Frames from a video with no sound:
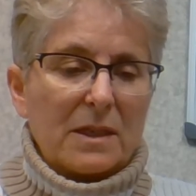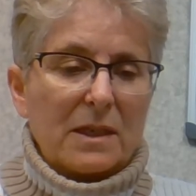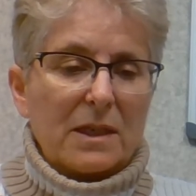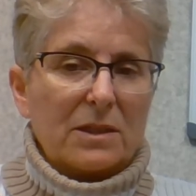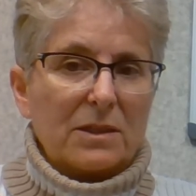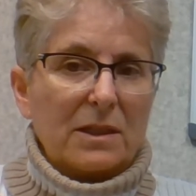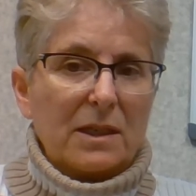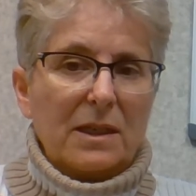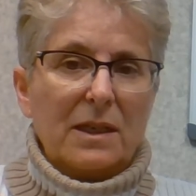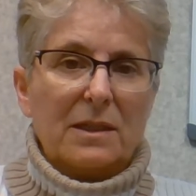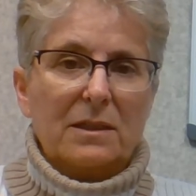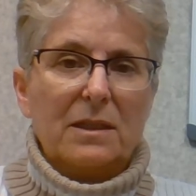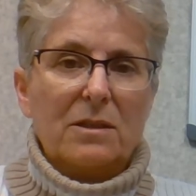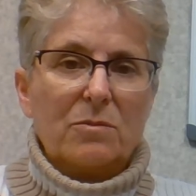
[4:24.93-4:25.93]
It's
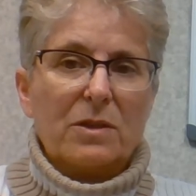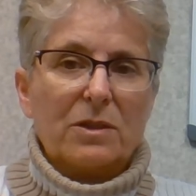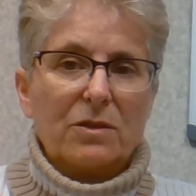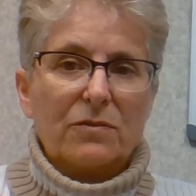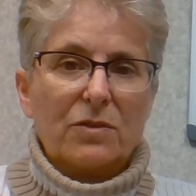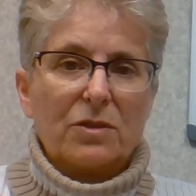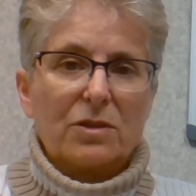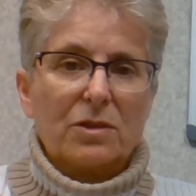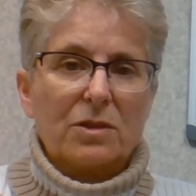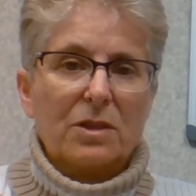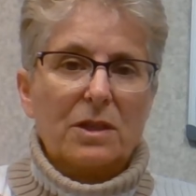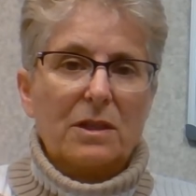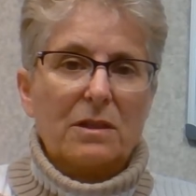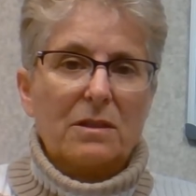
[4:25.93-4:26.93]
easy when you're first
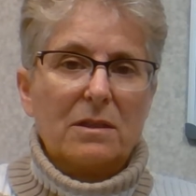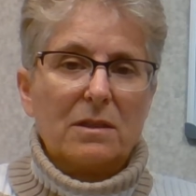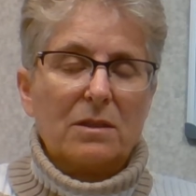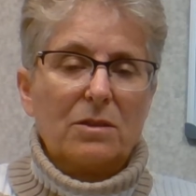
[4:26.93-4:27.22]
learning